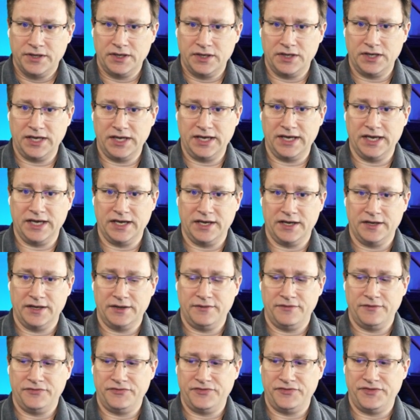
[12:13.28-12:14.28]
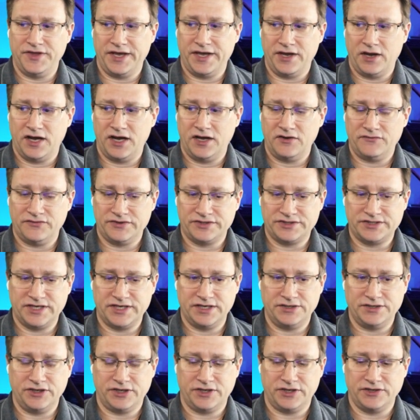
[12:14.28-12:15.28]
and they all of a
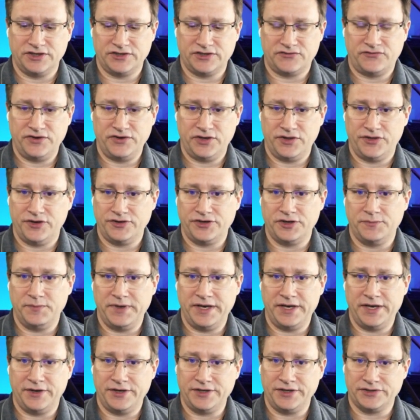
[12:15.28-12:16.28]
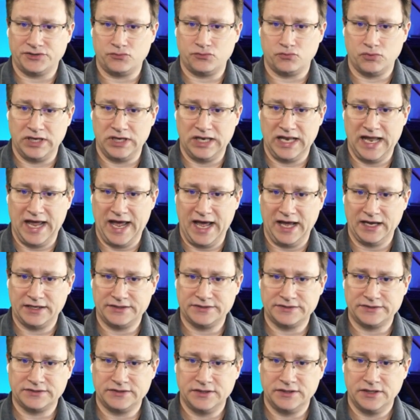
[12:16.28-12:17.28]
sudden you can just feel their demeanor just
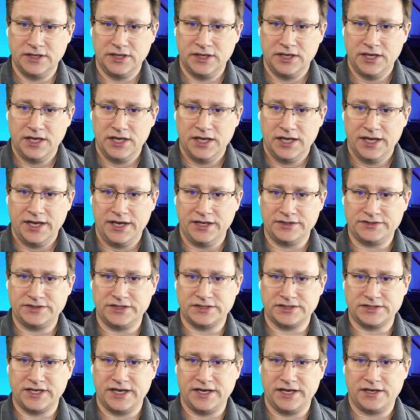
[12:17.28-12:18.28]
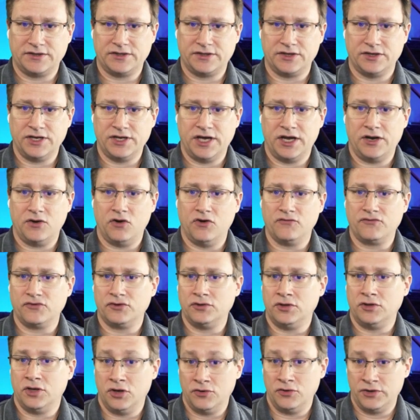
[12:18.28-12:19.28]
relax and it's just like they're not
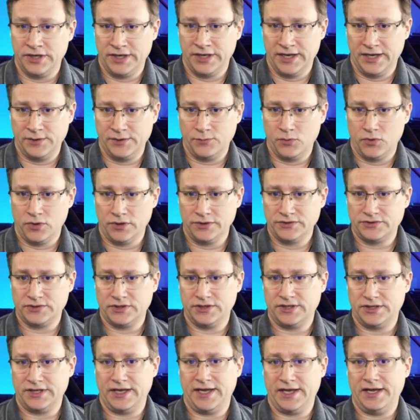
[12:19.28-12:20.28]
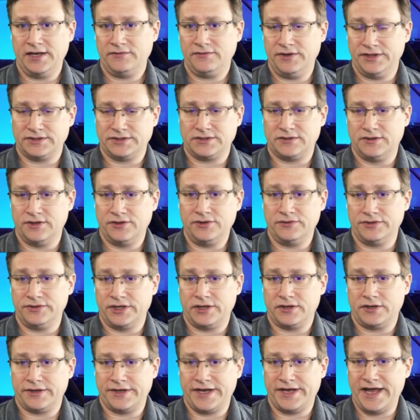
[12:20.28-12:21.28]
overloaded anymore. So the anklets literally
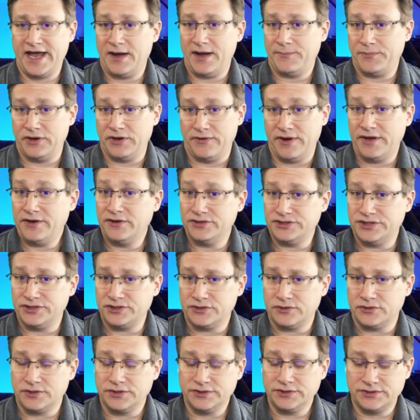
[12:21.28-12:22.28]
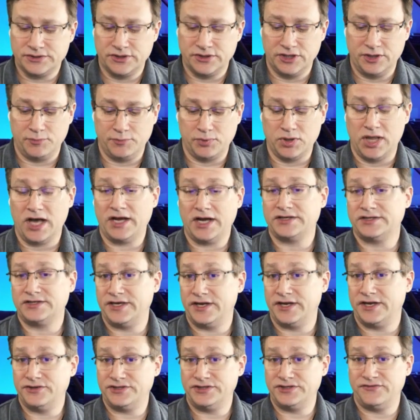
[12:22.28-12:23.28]
cap your energy torus, so that blocks the
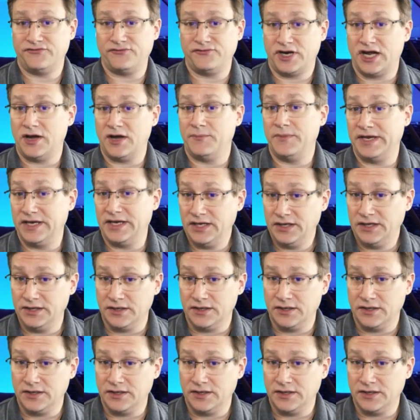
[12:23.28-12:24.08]
energy from coming in.